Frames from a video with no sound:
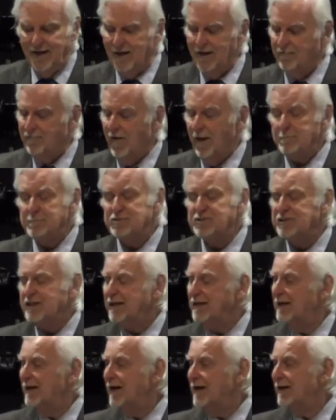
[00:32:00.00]
If I'm
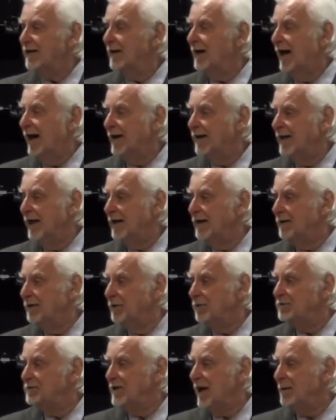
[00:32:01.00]
sick and I, I can't get
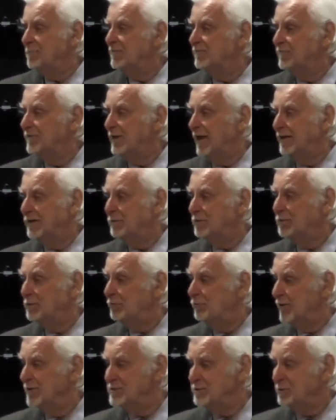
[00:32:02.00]
on top of it, I go to
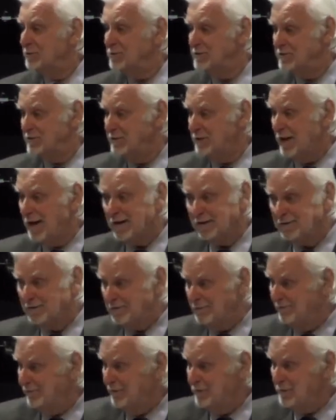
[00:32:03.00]
what's known as the doctor,
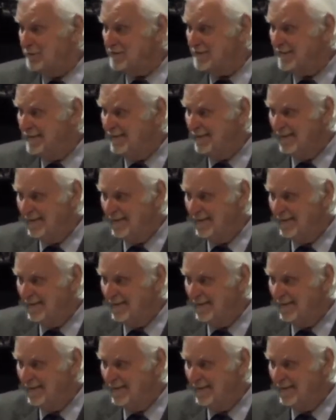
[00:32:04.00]
folks.